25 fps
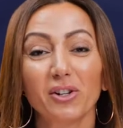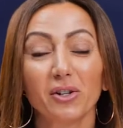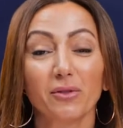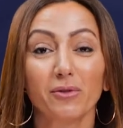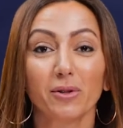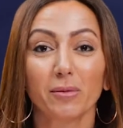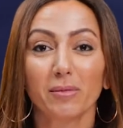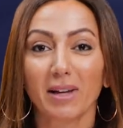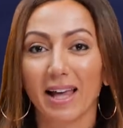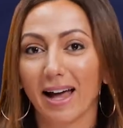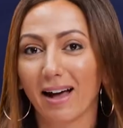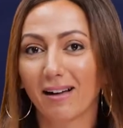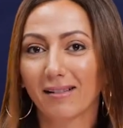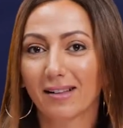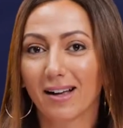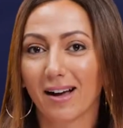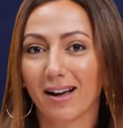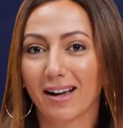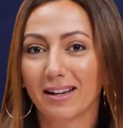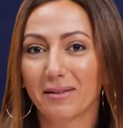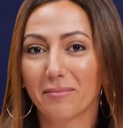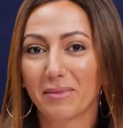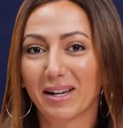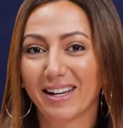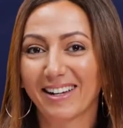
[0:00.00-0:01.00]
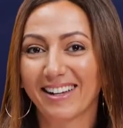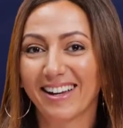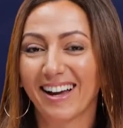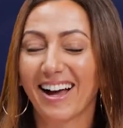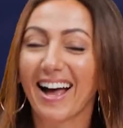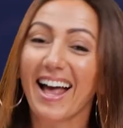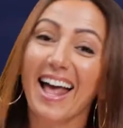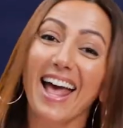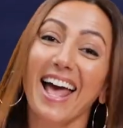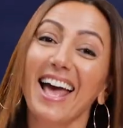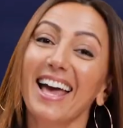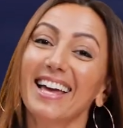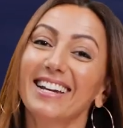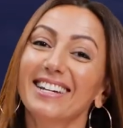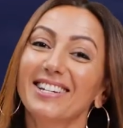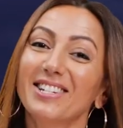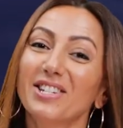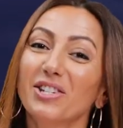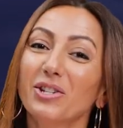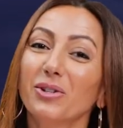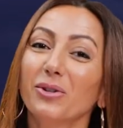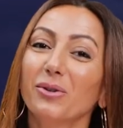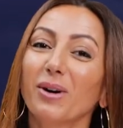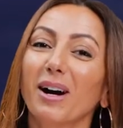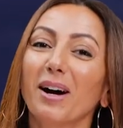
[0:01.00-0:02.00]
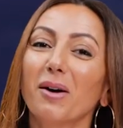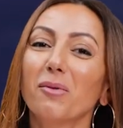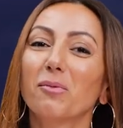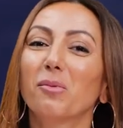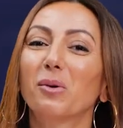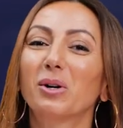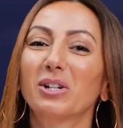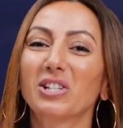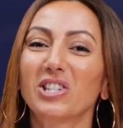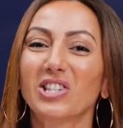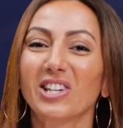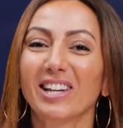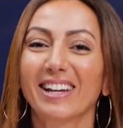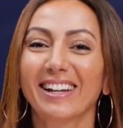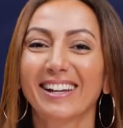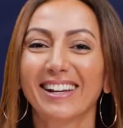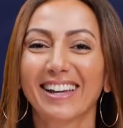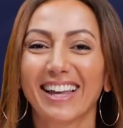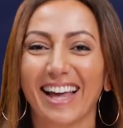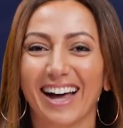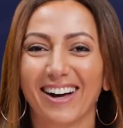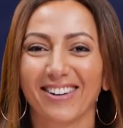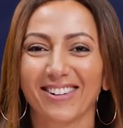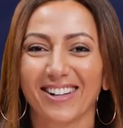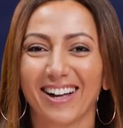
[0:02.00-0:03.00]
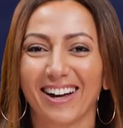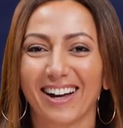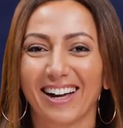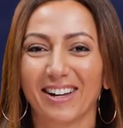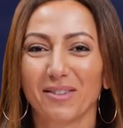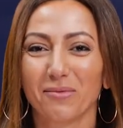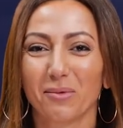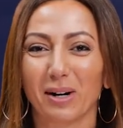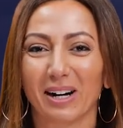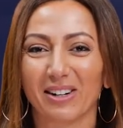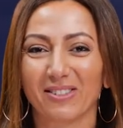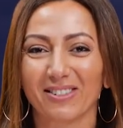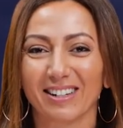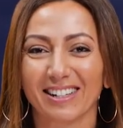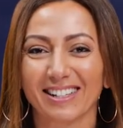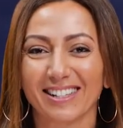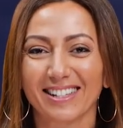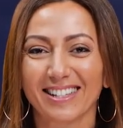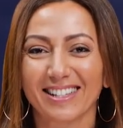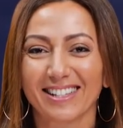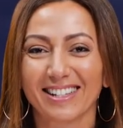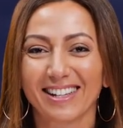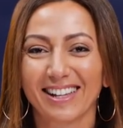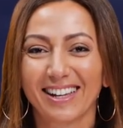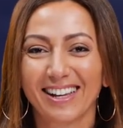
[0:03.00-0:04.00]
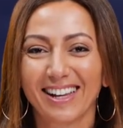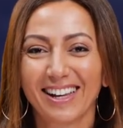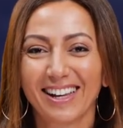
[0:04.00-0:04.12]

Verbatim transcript: Liu from Kalkine Media and you are watching Kalkine Wellness.